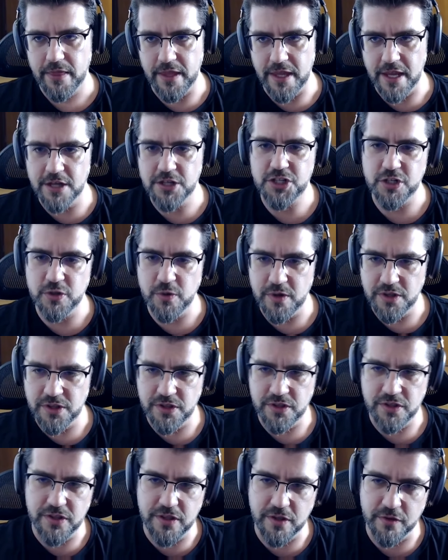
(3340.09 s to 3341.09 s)
the issue
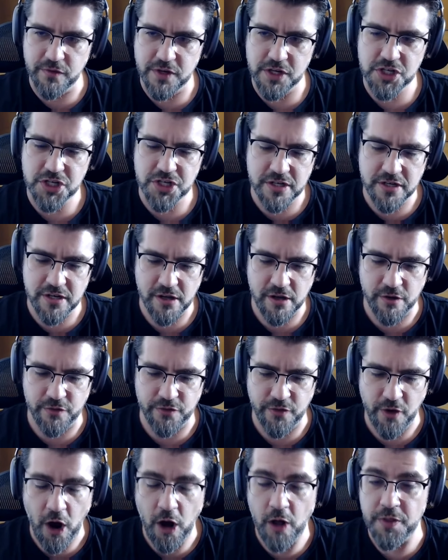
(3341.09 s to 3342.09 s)
with the vision
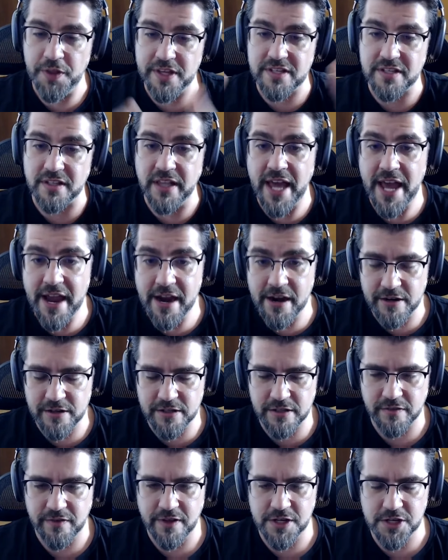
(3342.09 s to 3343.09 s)
of all these
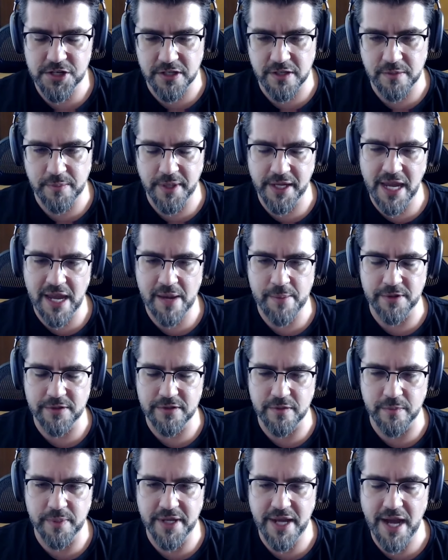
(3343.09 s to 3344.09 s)
layers eventually being able
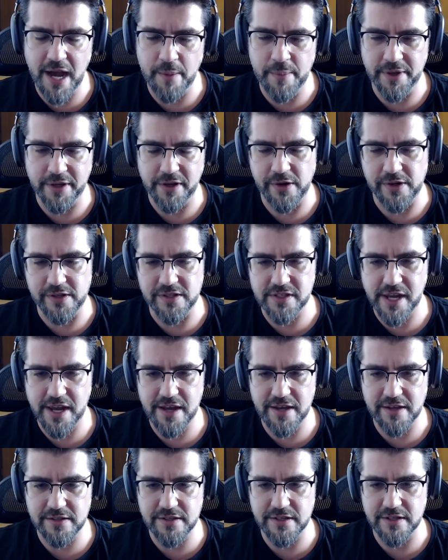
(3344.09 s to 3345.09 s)
to be how Bitcoin
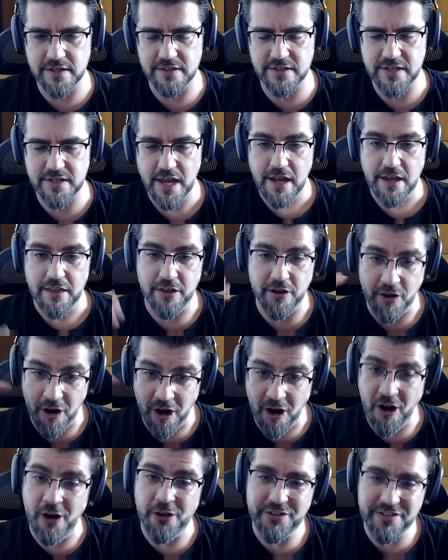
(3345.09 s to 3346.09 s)
scales is they're
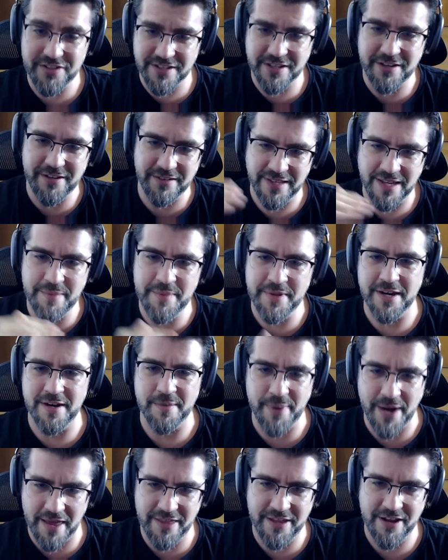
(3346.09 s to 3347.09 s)
all still
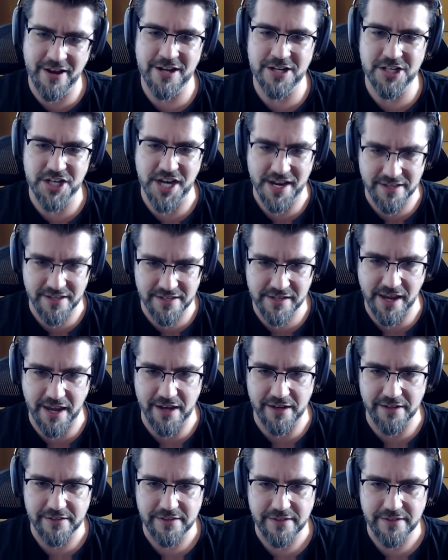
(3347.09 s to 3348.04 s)
limited by the on-chain scale